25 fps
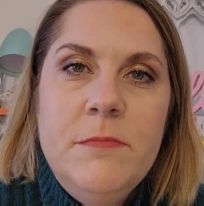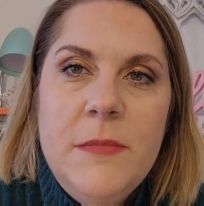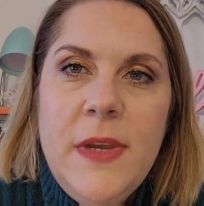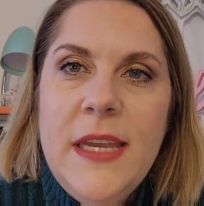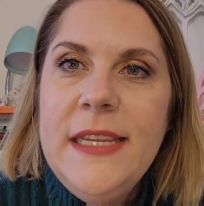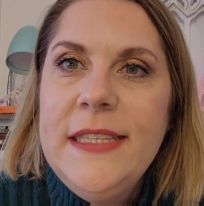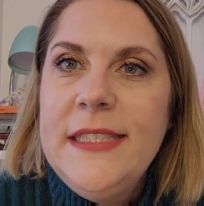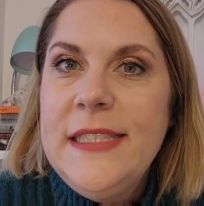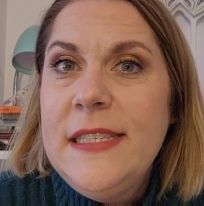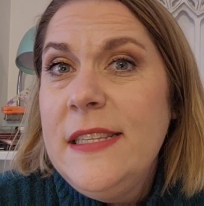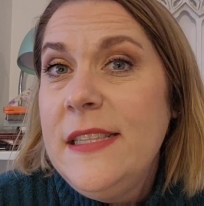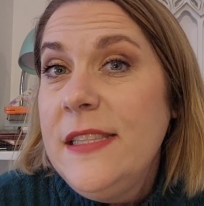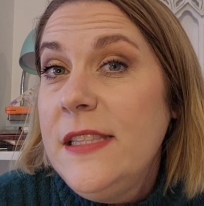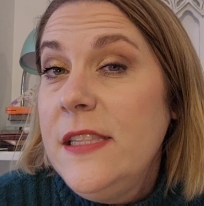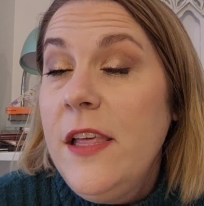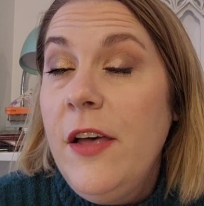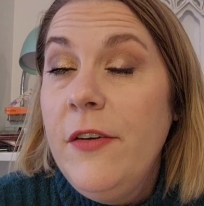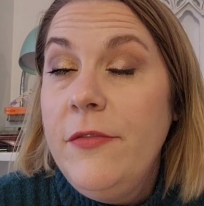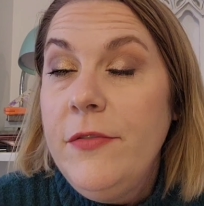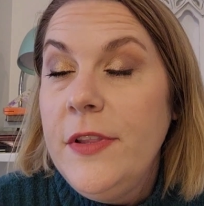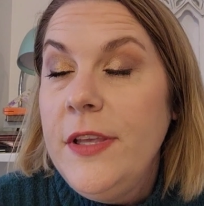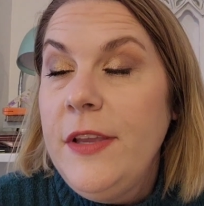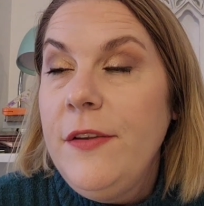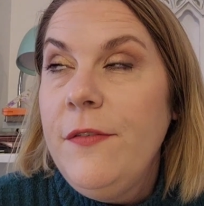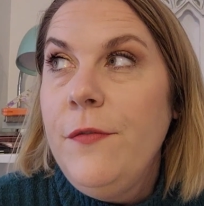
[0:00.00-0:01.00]
it's a
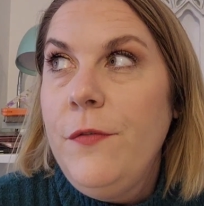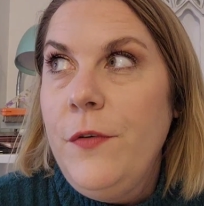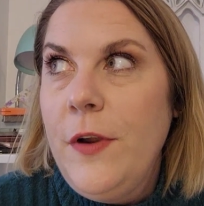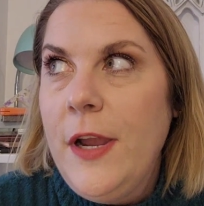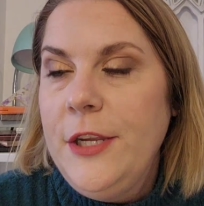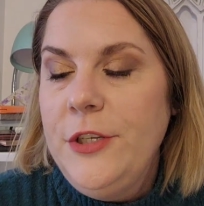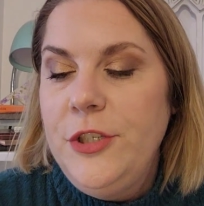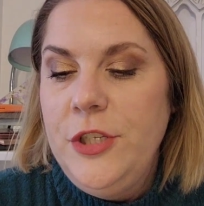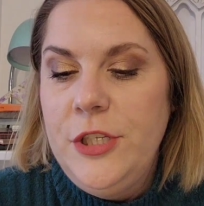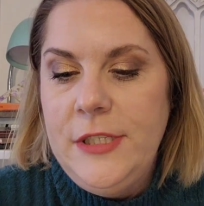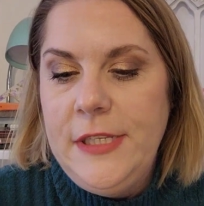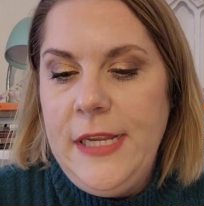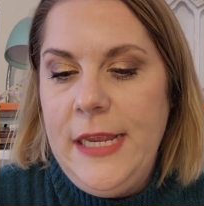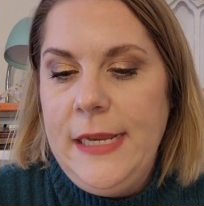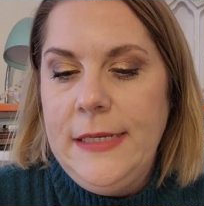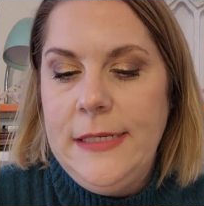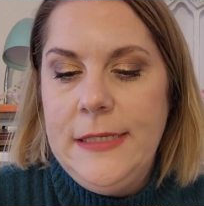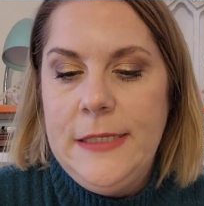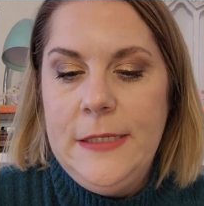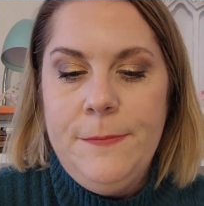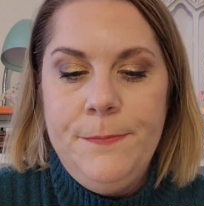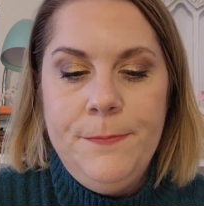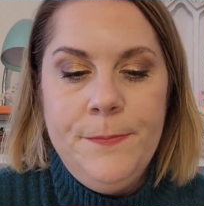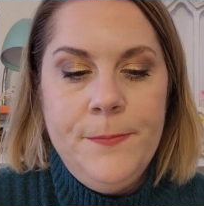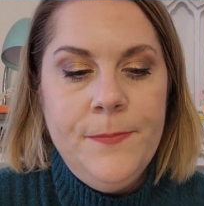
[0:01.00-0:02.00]
lovely fresh
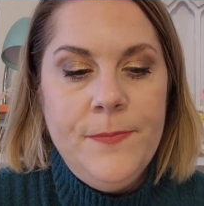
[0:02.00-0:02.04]
scent.